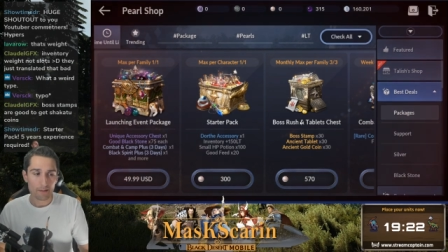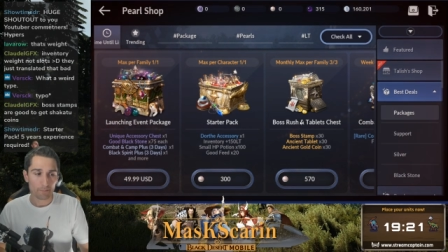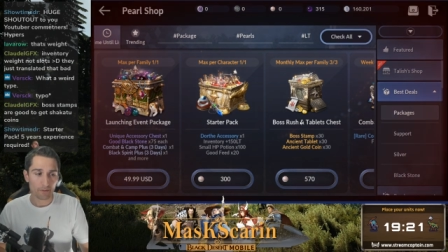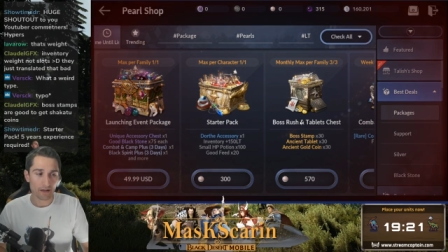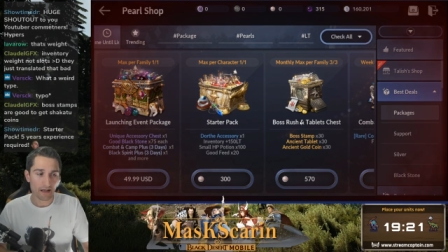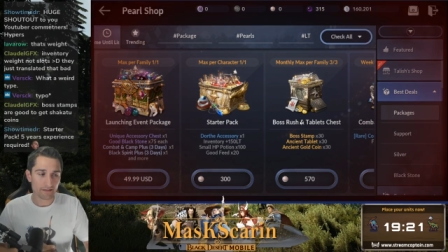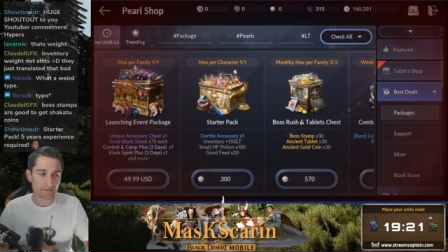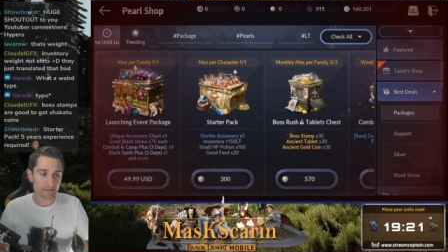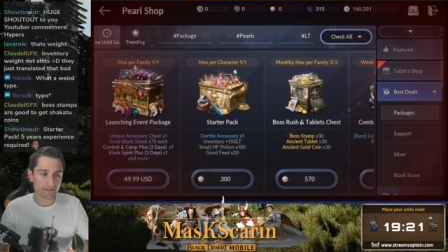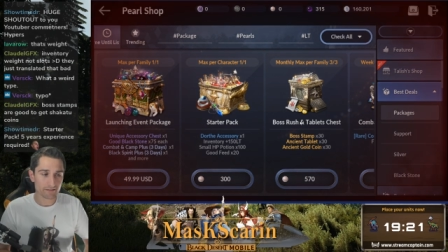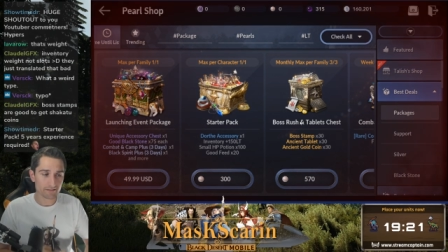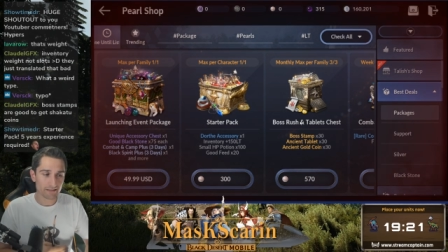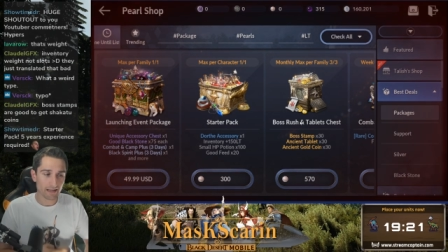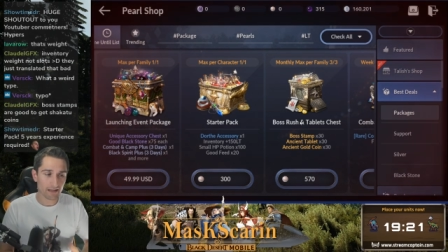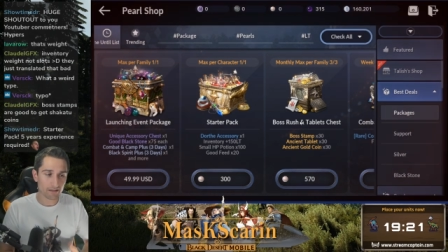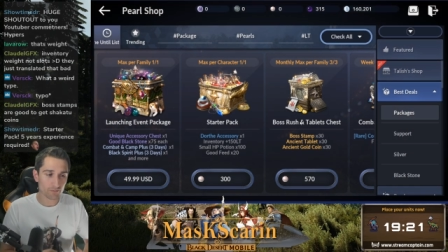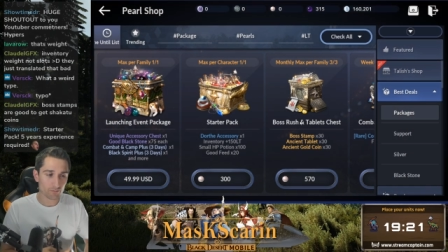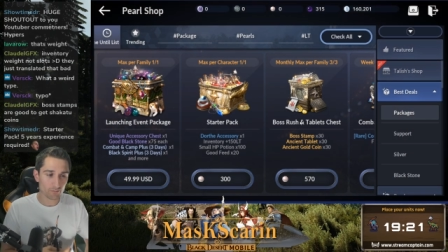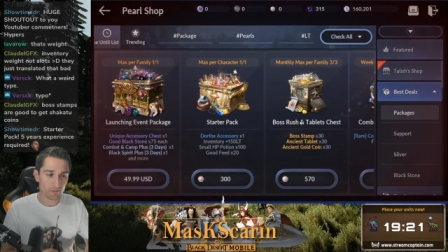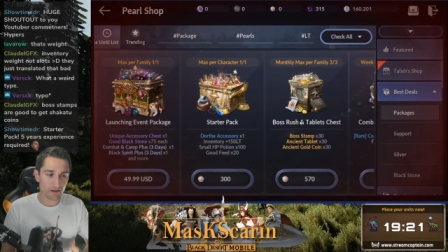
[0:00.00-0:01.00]
But as it
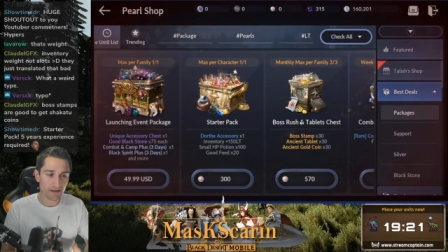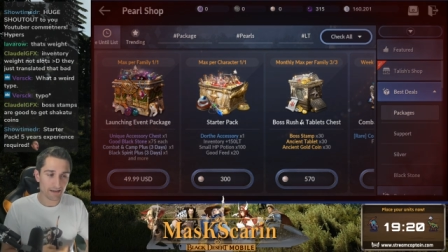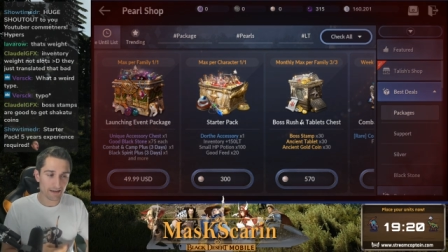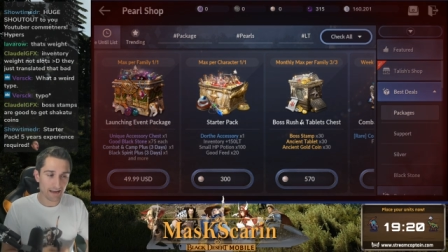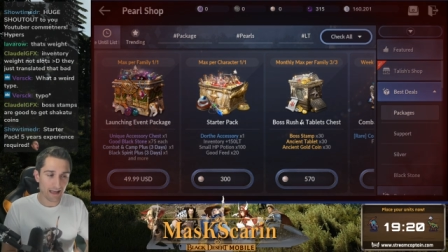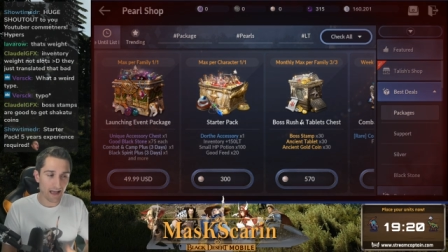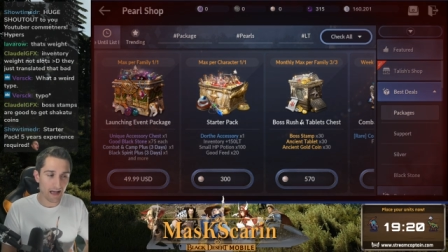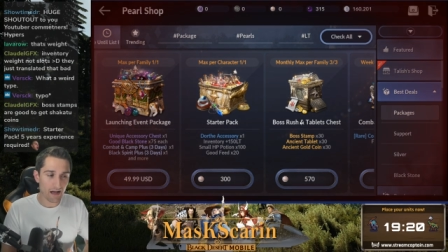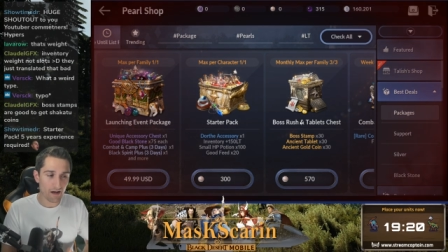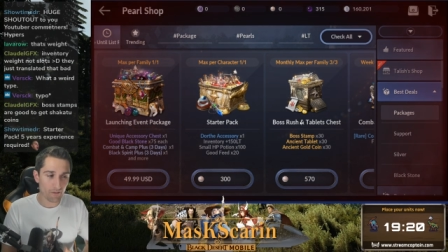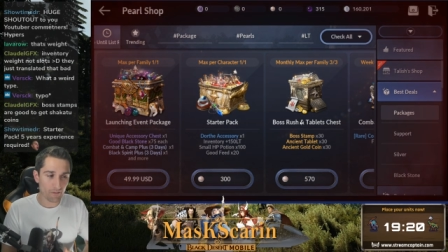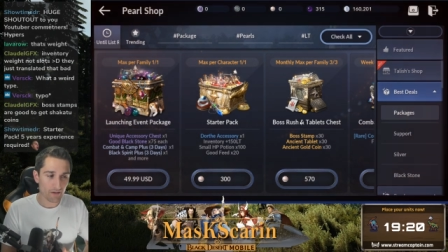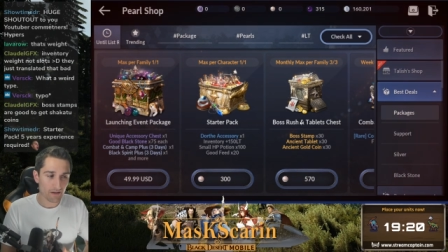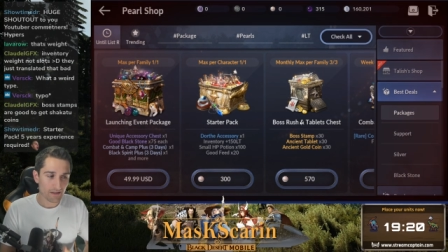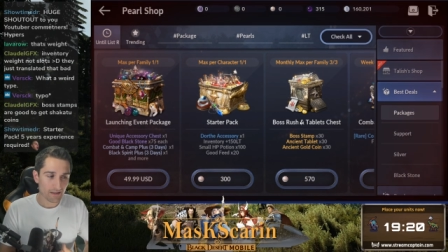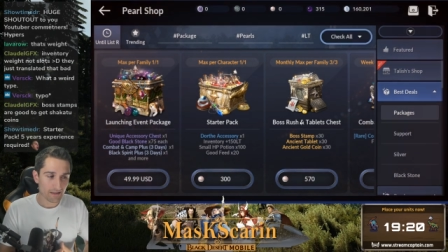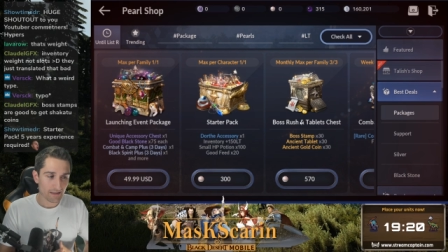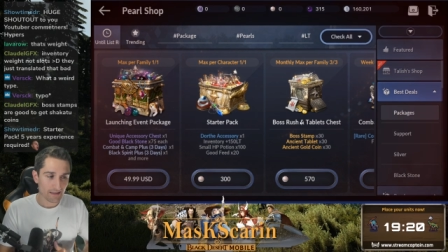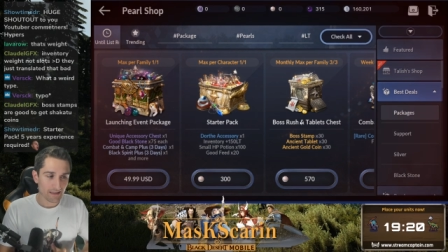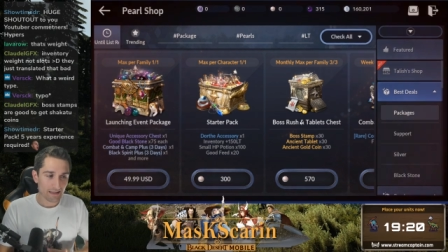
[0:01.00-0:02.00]
stands right now,
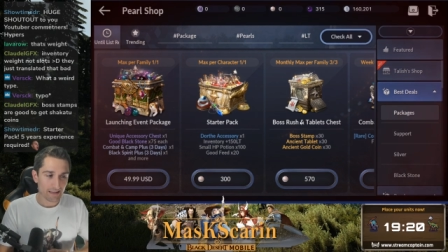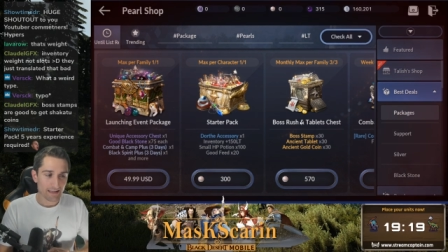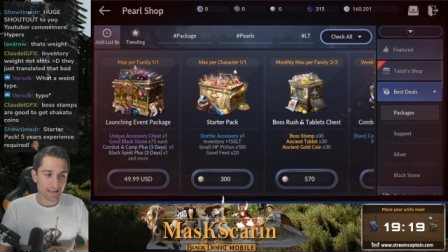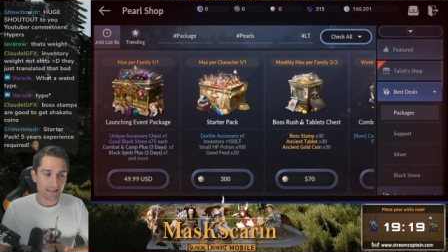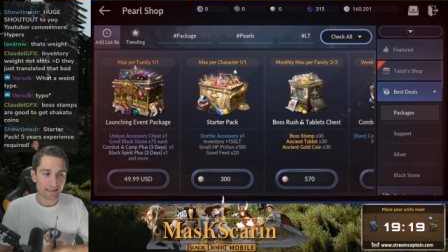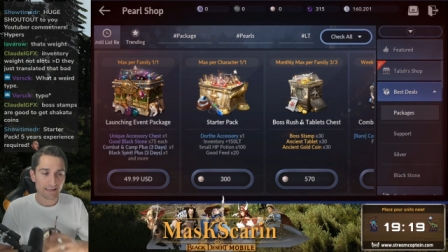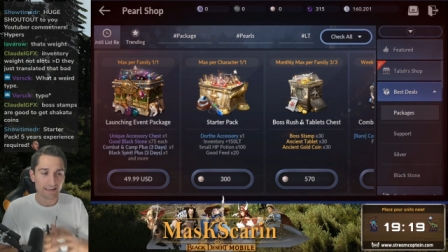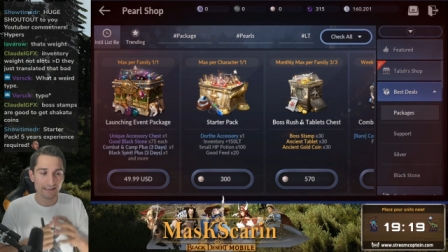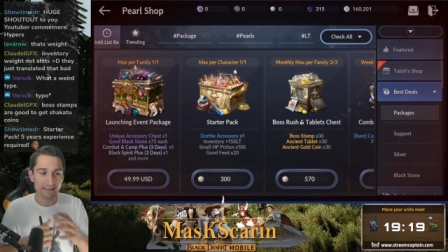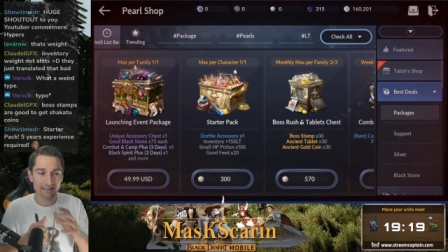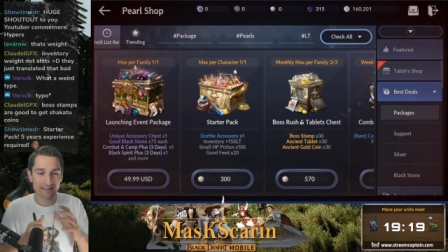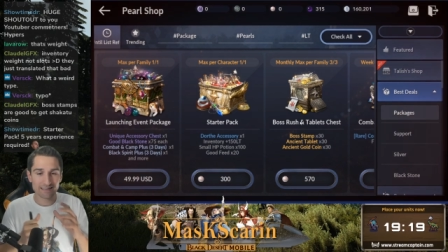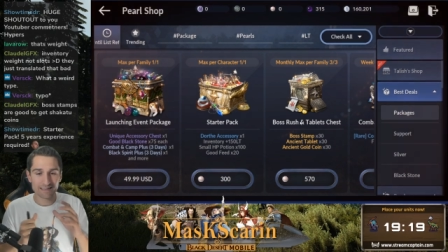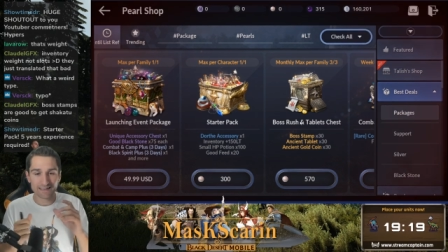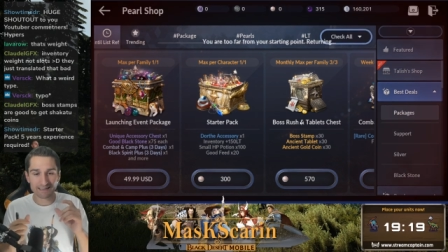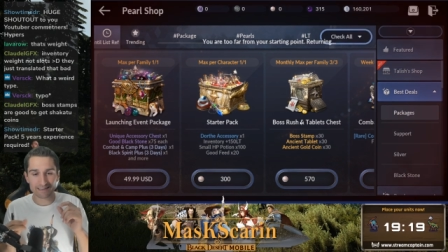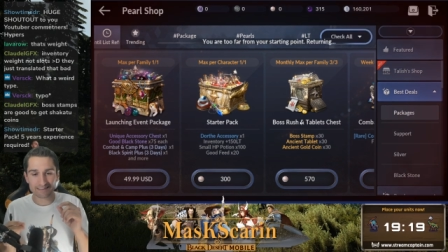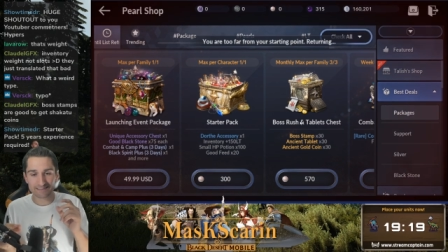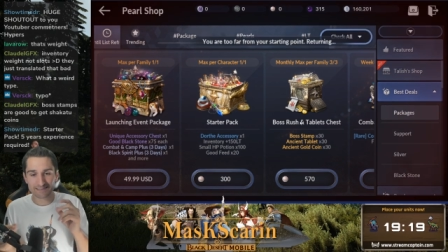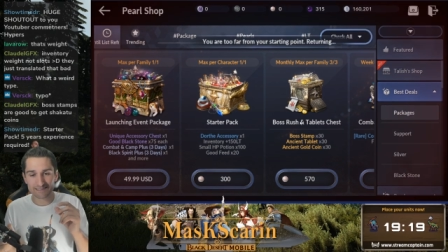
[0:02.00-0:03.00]
it,
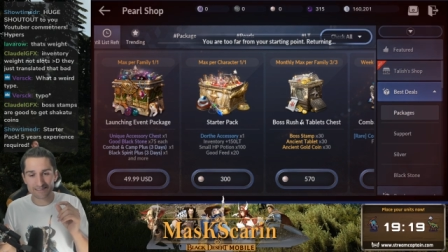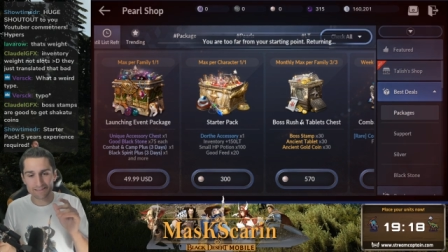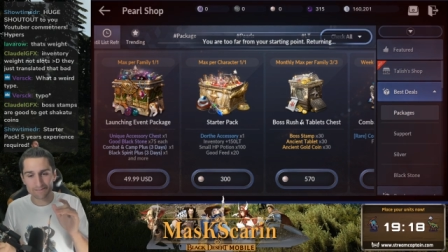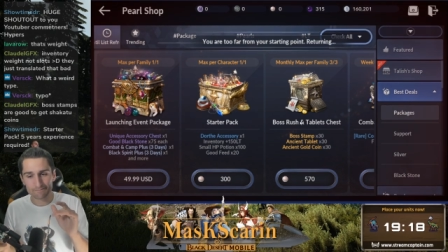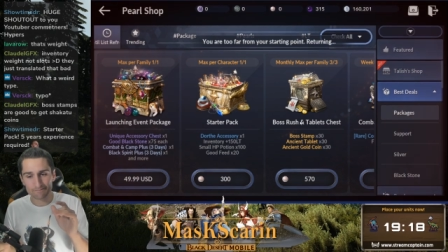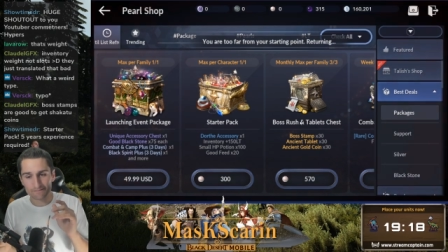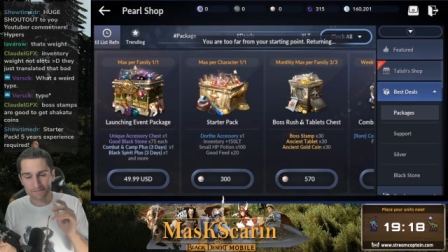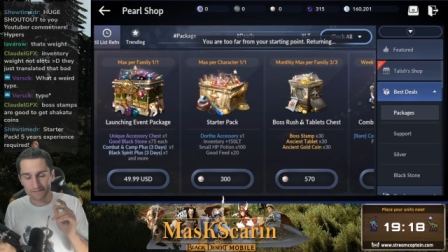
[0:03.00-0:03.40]
it